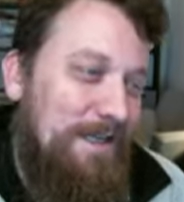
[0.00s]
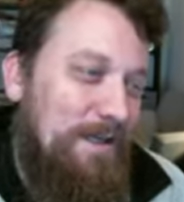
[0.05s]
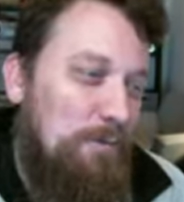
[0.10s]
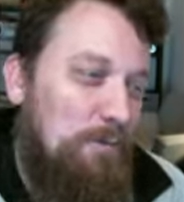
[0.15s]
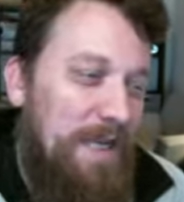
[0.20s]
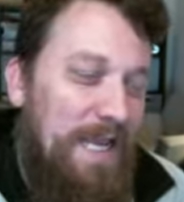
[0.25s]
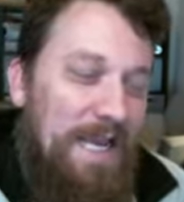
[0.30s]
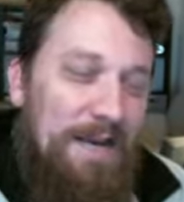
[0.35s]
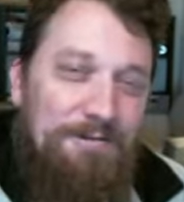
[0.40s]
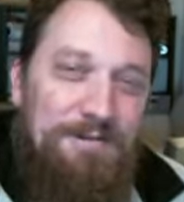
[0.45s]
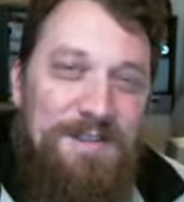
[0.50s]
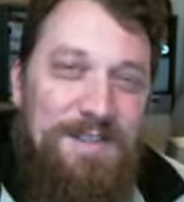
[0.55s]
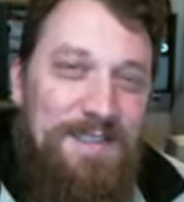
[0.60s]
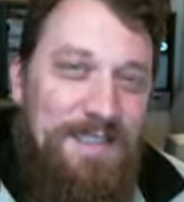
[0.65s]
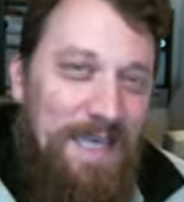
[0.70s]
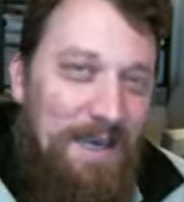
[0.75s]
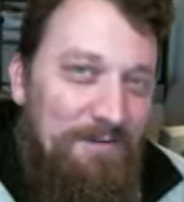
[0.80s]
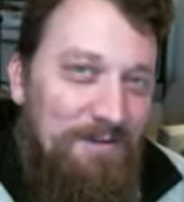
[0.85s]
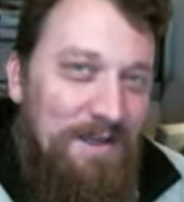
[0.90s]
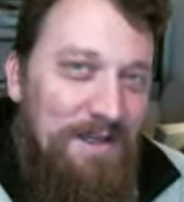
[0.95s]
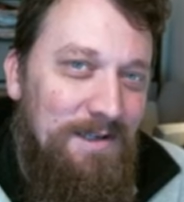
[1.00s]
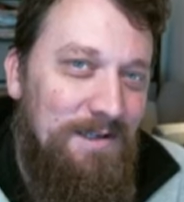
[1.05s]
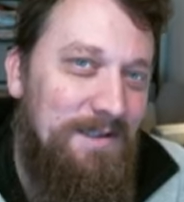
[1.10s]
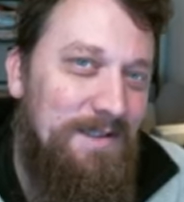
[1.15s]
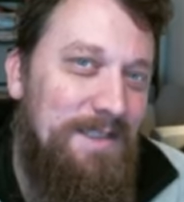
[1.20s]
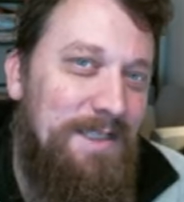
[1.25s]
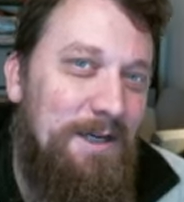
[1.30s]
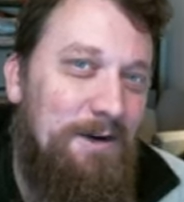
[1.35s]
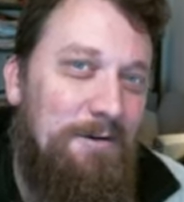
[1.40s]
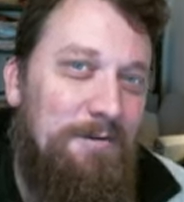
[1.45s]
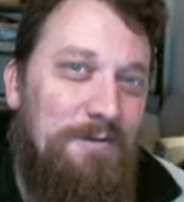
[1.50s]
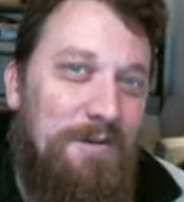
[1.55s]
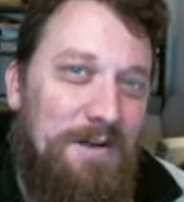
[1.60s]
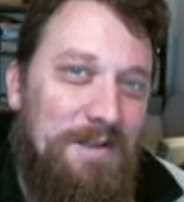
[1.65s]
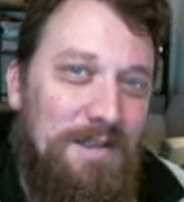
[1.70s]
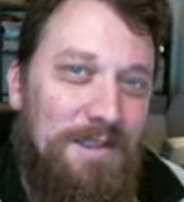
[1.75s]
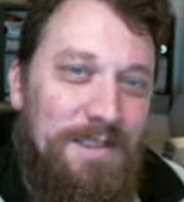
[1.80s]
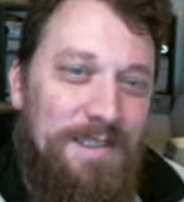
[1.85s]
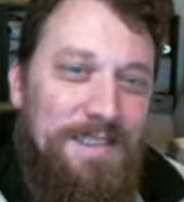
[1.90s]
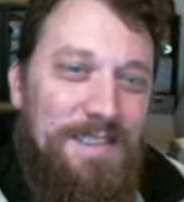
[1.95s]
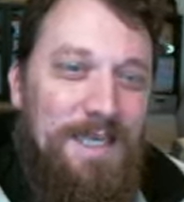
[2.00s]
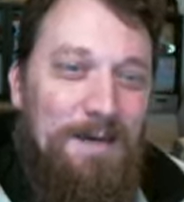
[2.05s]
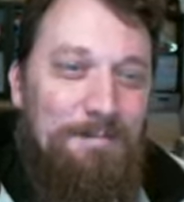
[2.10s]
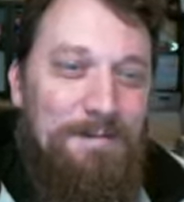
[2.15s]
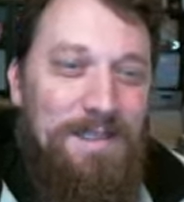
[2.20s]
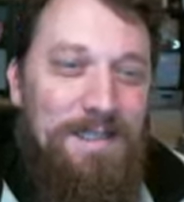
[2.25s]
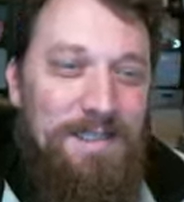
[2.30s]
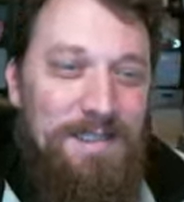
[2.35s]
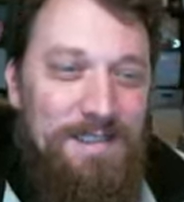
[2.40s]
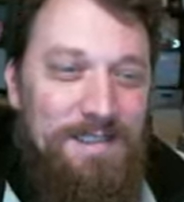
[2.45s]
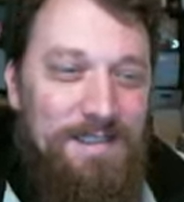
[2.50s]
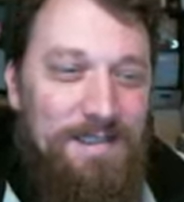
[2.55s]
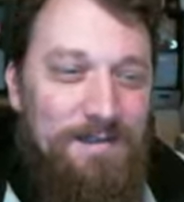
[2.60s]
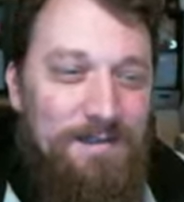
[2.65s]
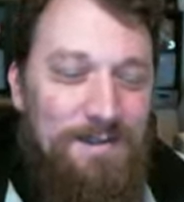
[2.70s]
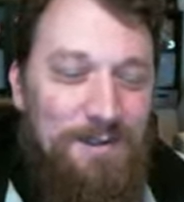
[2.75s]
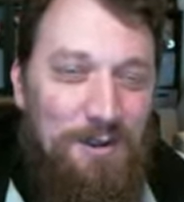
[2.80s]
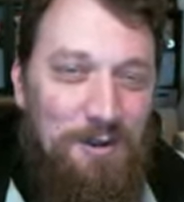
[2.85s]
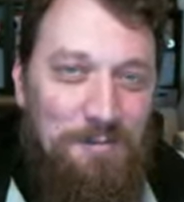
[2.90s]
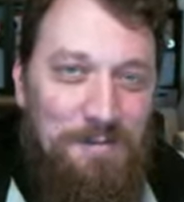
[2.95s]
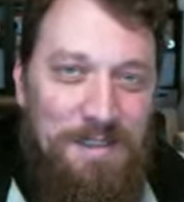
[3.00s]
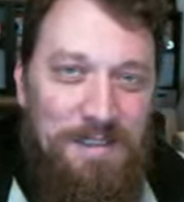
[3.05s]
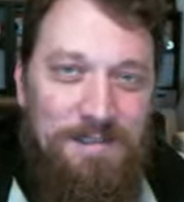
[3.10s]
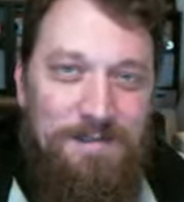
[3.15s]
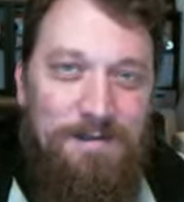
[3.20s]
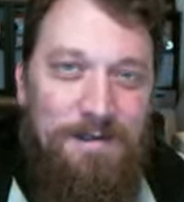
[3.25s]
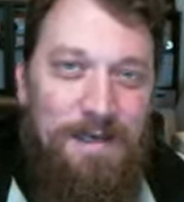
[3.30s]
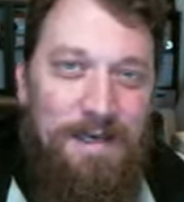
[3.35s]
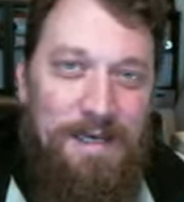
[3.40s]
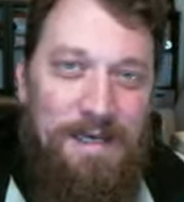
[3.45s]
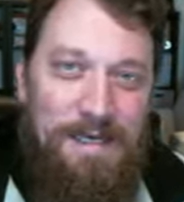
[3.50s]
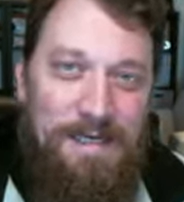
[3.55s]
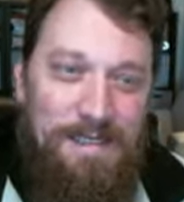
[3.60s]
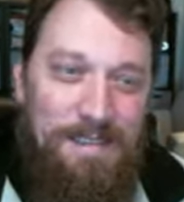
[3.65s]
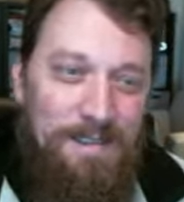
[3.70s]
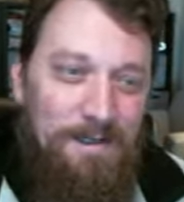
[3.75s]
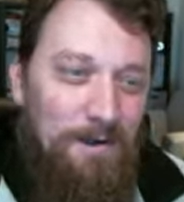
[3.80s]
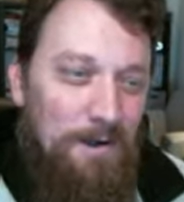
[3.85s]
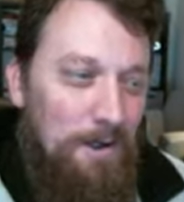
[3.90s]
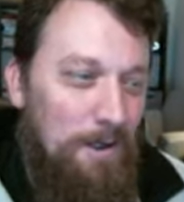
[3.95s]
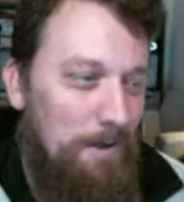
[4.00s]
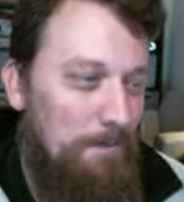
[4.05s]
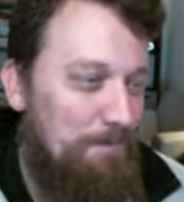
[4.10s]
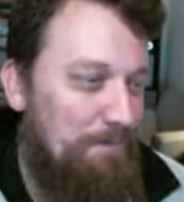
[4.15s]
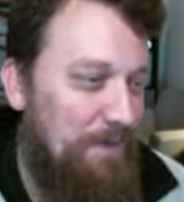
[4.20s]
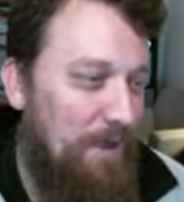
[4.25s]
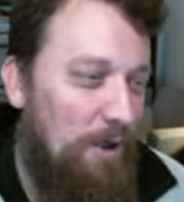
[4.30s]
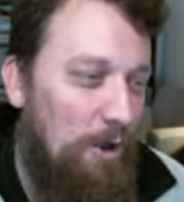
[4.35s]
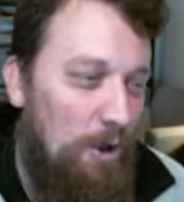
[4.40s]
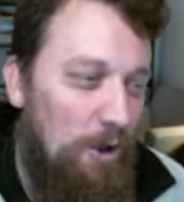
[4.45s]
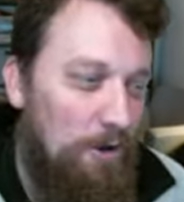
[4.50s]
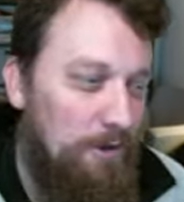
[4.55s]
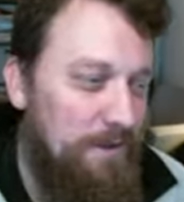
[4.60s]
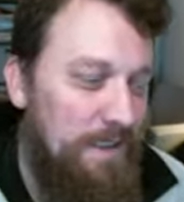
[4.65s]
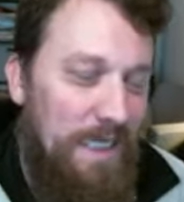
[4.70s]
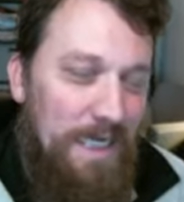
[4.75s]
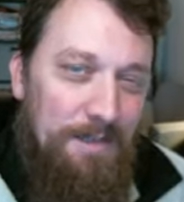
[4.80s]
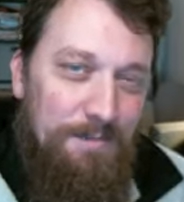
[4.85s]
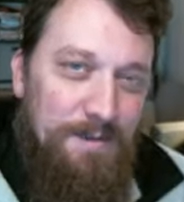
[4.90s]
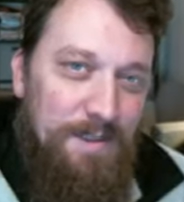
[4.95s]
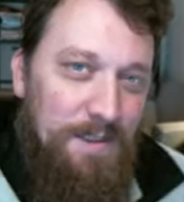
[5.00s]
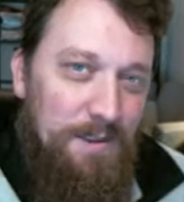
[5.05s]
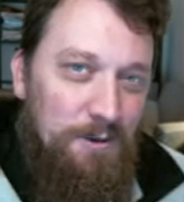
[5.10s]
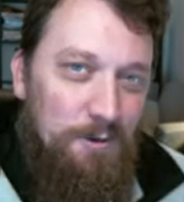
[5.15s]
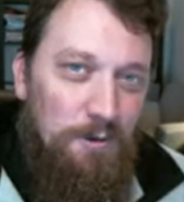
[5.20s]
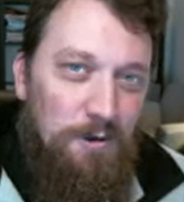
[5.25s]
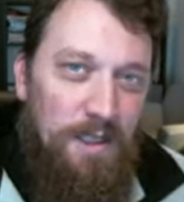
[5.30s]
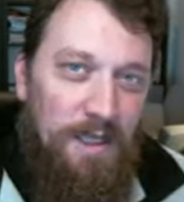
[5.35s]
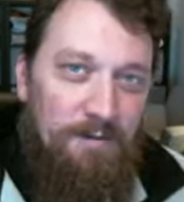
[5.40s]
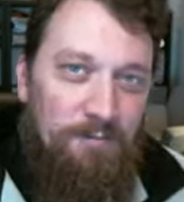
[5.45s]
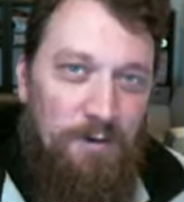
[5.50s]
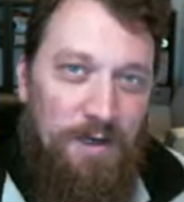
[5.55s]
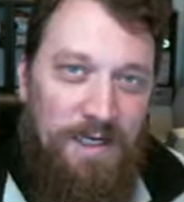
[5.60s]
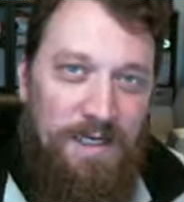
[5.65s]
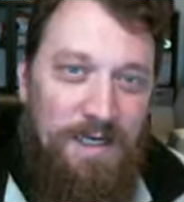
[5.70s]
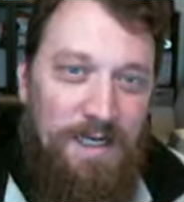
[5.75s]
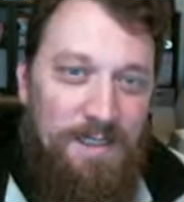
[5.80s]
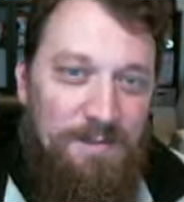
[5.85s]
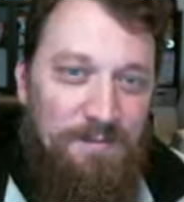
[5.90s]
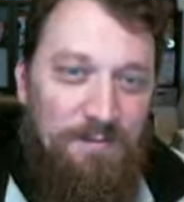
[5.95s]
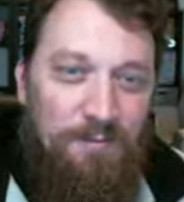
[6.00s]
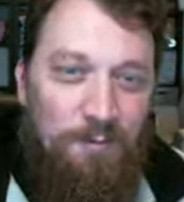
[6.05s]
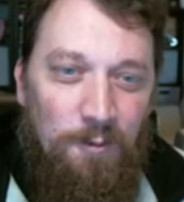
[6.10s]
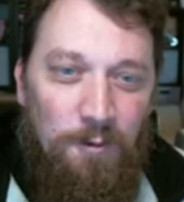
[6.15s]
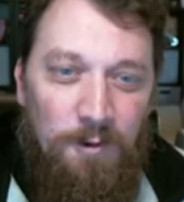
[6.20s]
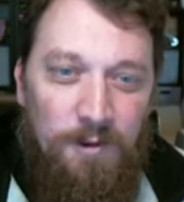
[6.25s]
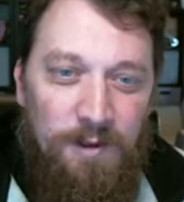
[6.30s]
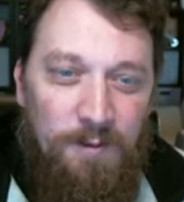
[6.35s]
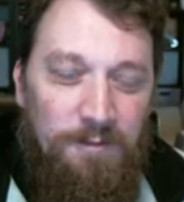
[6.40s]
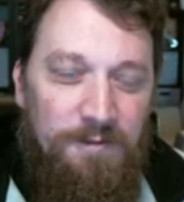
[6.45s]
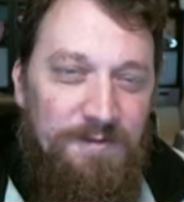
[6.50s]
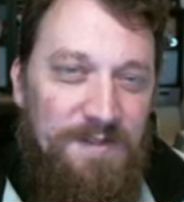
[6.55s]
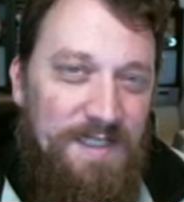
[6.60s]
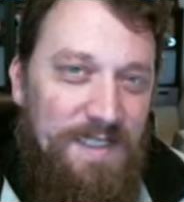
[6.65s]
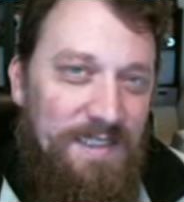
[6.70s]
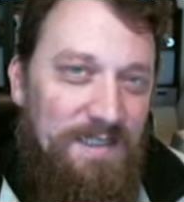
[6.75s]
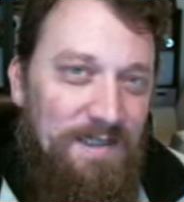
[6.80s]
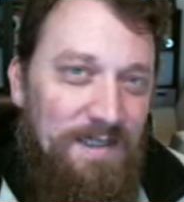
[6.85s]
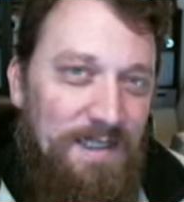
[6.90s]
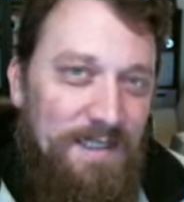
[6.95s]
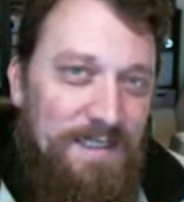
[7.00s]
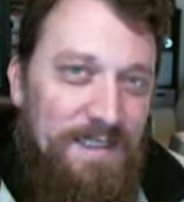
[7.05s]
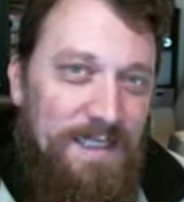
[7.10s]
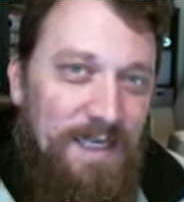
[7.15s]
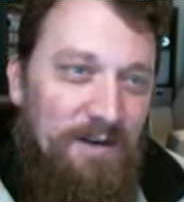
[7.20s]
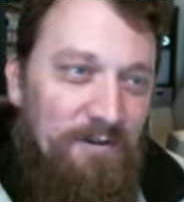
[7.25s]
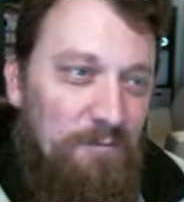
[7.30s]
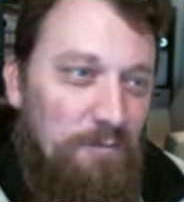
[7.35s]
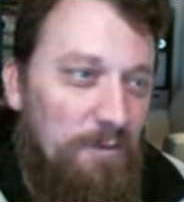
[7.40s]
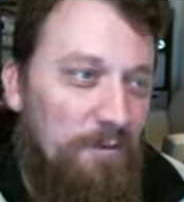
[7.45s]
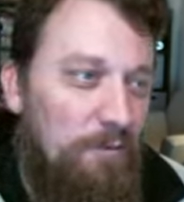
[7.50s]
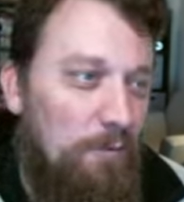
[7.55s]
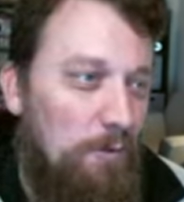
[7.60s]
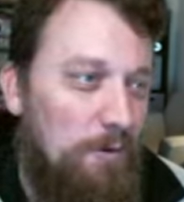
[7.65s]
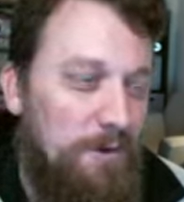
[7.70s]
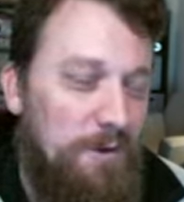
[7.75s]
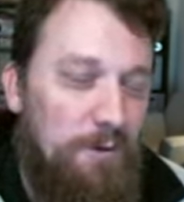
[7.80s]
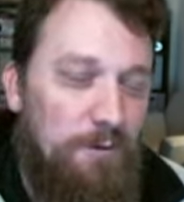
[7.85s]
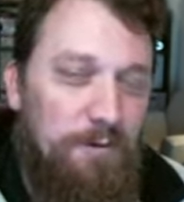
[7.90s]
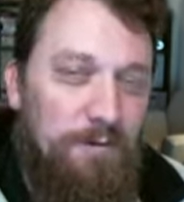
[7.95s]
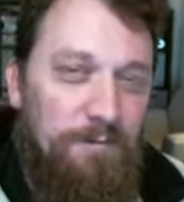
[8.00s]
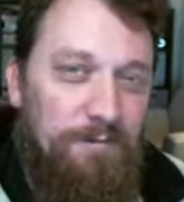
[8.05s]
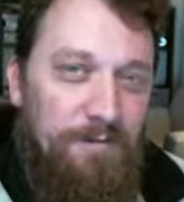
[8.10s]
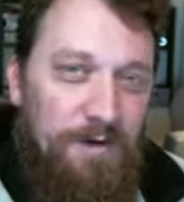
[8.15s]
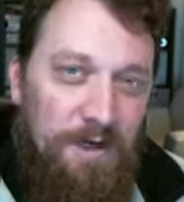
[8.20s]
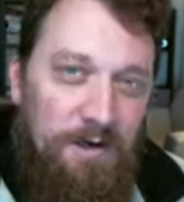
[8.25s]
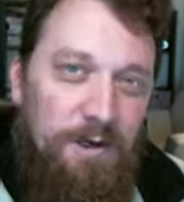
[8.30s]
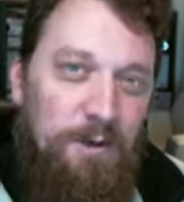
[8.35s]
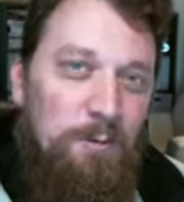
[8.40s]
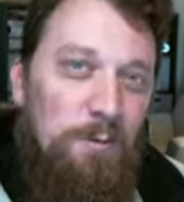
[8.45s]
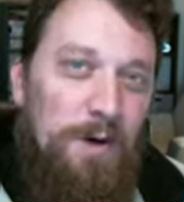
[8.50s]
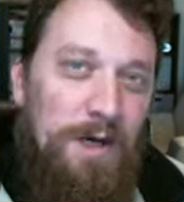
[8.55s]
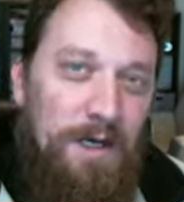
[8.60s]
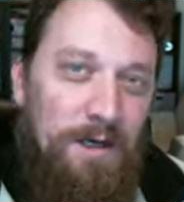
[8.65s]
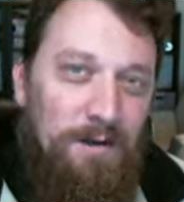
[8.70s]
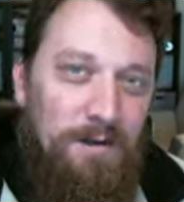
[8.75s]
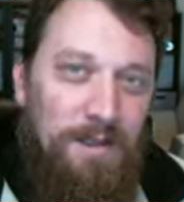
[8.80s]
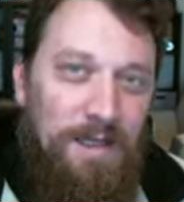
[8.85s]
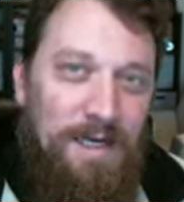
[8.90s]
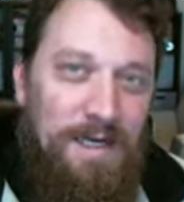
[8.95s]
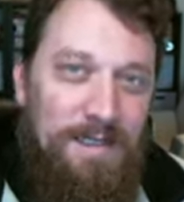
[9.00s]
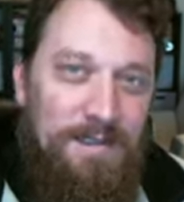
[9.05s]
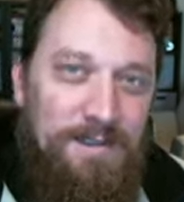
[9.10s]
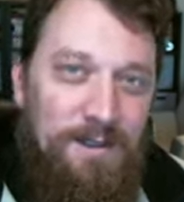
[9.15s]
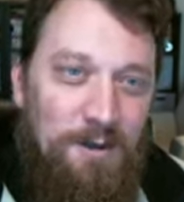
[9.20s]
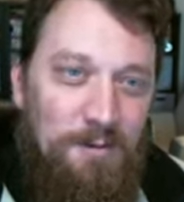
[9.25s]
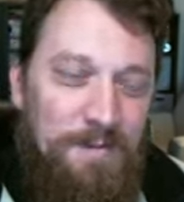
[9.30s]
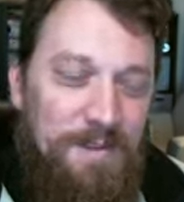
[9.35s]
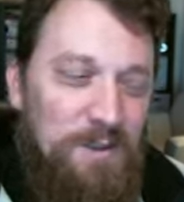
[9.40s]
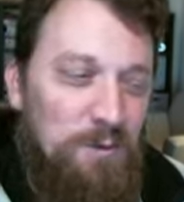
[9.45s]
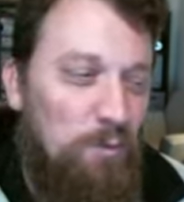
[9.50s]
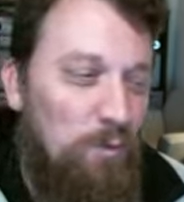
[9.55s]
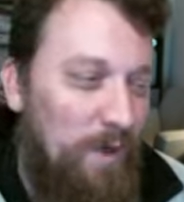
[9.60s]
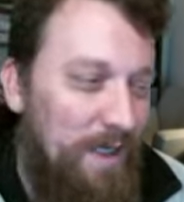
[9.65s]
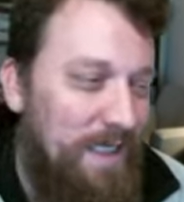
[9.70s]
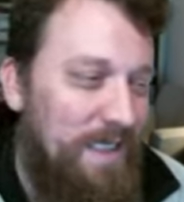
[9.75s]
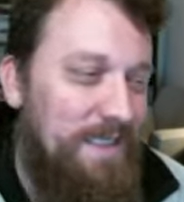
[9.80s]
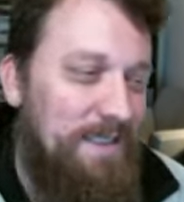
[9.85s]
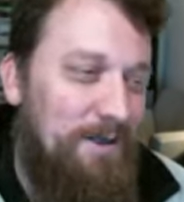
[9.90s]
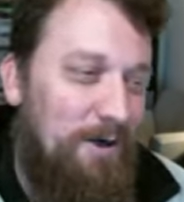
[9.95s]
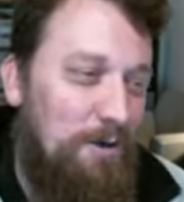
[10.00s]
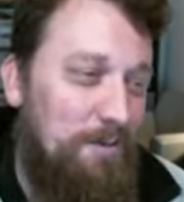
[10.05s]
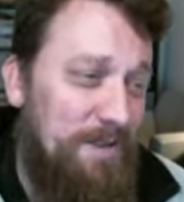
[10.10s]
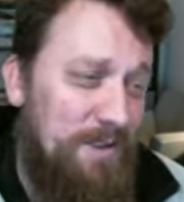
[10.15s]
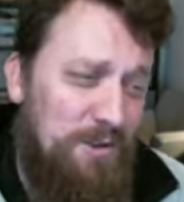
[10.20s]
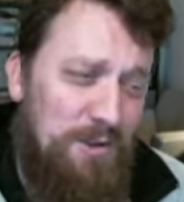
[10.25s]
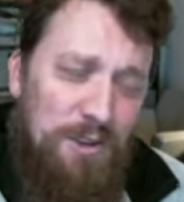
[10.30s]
We have seven Seraphon lists coming to this tournament, and all names that you'll have recognized before that we've seen lists of before doing very well at tournaments, winning tournaments.